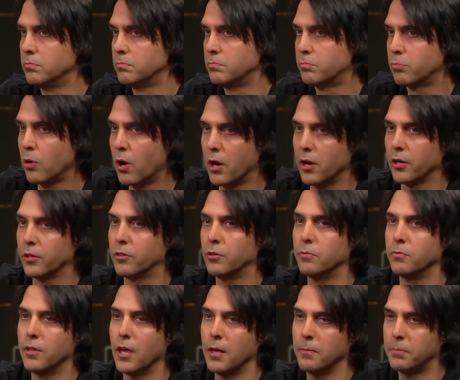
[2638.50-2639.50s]
product,
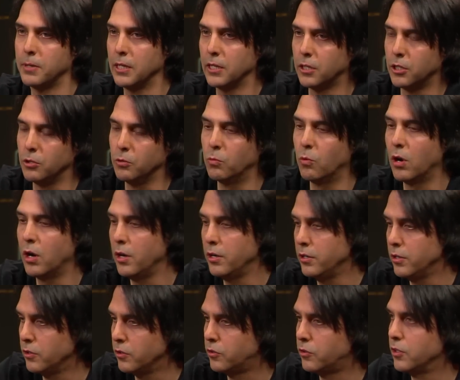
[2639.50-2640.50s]
the, the
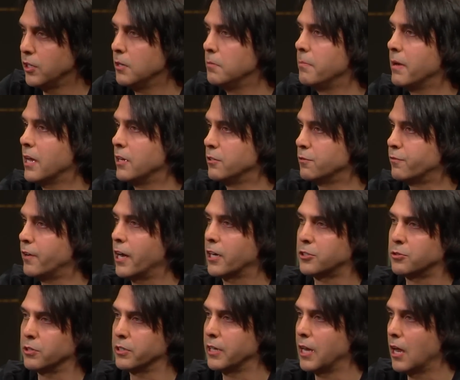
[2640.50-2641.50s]
MPEQ1 is in
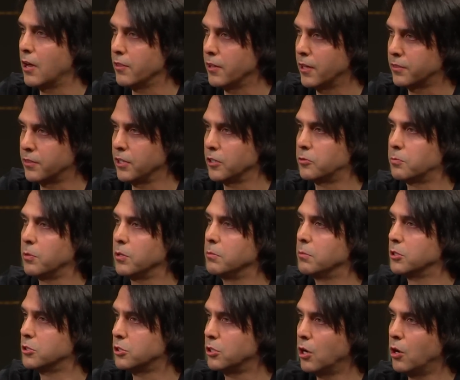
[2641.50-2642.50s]
manufacturing now. That thing's pretty
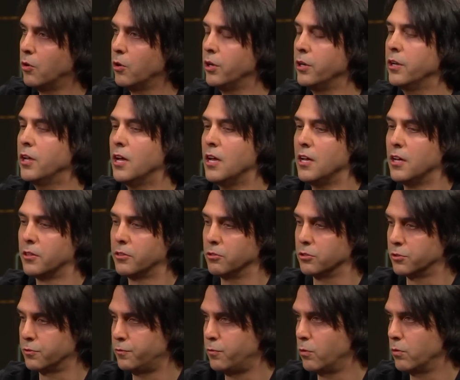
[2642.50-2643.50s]
much going.
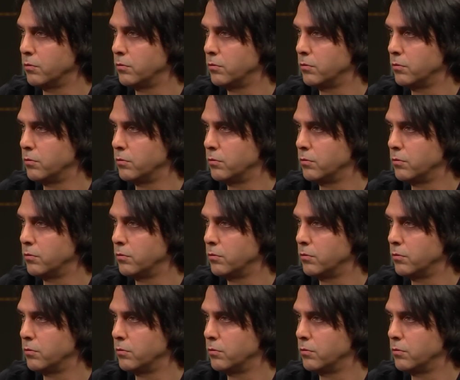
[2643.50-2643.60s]
There's is it